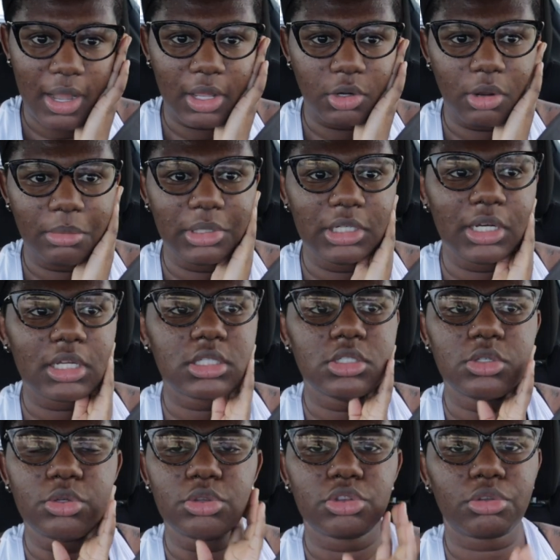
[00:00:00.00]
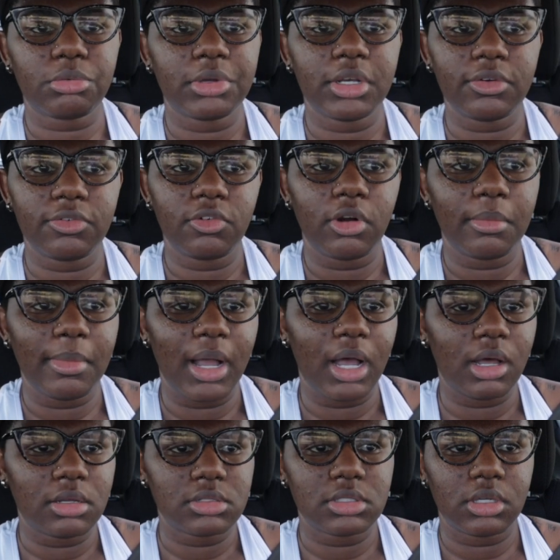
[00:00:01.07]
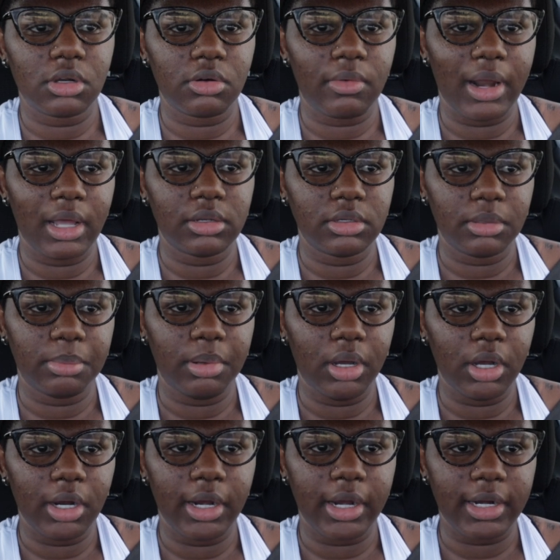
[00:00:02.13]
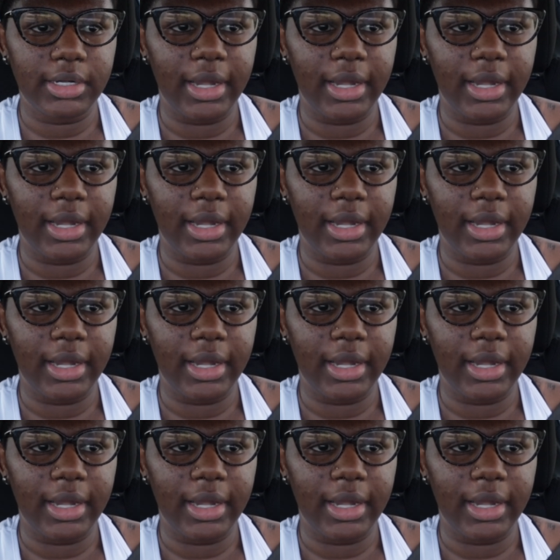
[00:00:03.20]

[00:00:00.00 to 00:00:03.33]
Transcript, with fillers: I normally like to do 3 to 4 miles around the park.